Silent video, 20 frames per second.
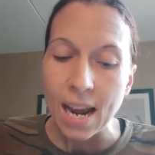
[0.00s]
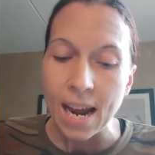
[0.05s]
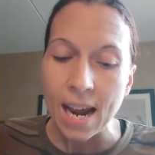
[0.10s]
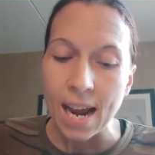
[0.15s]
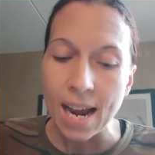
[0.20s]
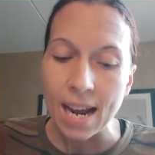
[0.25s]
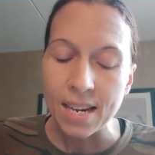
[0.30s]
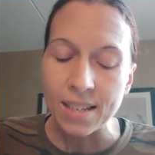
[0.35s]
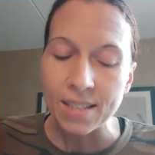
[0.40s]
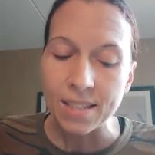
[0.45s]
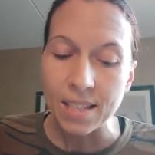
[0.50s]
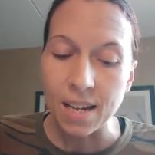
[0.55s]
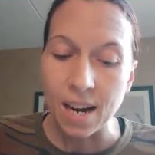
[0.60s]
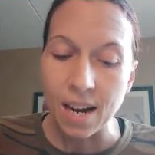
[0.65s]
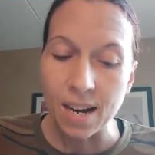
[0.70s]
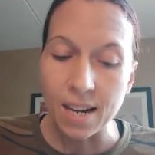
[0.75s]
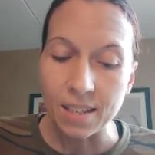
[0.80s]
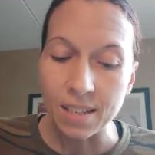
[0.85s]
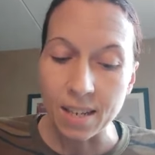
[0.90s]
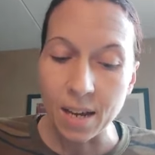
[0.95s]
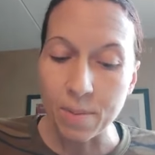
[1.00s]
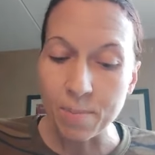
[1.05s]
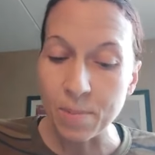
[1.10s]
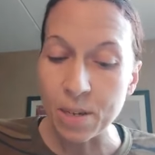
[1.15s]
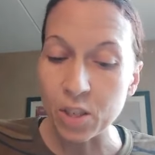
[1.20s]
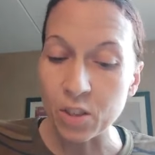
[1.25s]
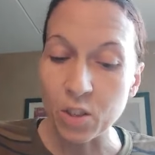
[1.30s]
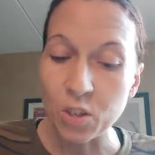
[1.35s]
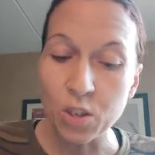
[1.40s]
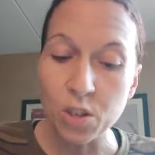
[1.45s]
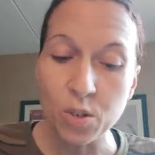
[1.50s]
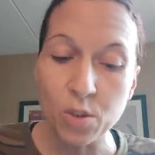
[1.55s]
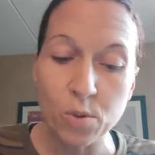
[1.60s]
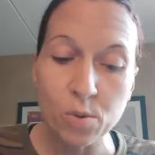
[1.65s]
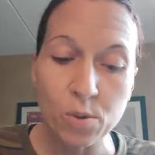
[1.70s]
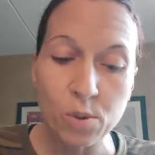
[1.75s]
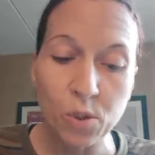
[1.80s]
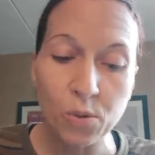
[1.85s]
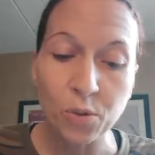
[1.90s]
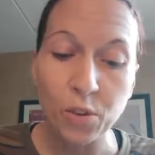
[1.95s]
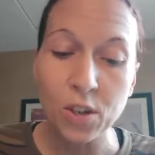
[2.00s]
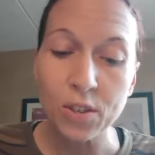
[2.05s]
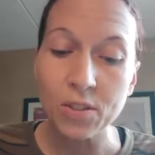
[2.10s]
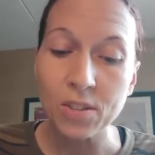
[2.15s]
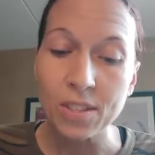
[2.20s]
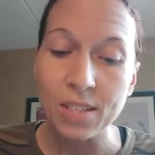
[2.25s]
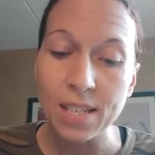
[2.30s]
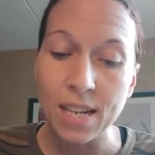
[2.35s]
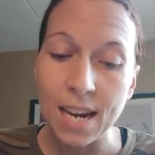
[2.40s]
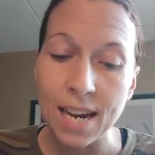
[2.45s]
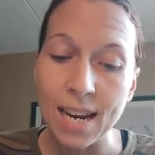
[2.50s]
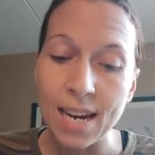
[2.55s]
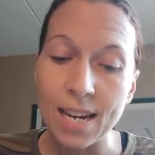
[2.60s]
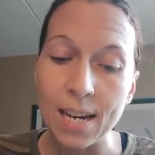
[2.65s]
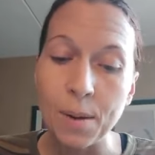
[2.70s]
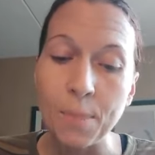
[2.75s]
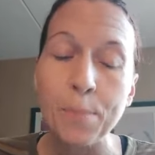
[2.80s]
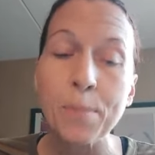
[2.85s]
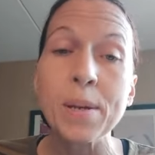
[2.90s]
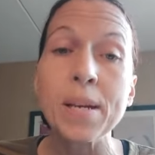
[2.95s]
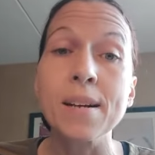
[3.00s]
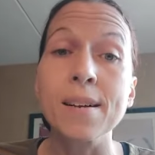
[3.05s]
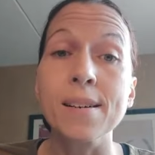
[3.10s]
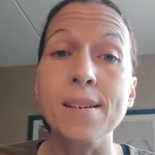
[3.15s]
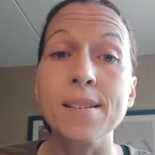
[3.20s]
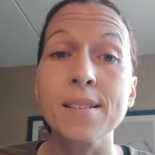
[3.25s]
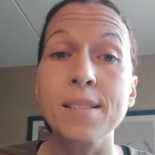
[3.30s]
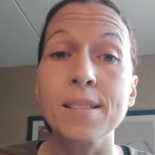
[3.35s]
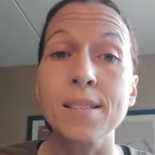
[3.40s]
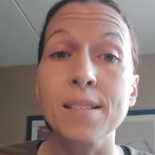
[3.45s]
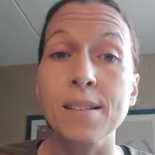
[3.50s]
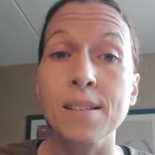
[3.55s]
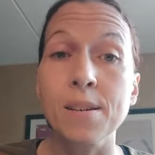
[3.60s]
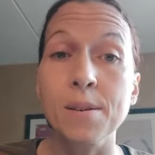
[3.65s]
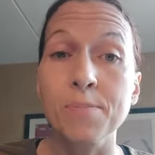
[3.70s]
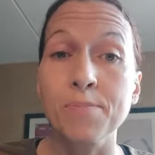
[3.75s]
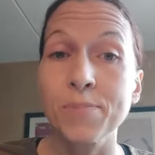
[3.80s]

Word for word: has uh, led me to use for today because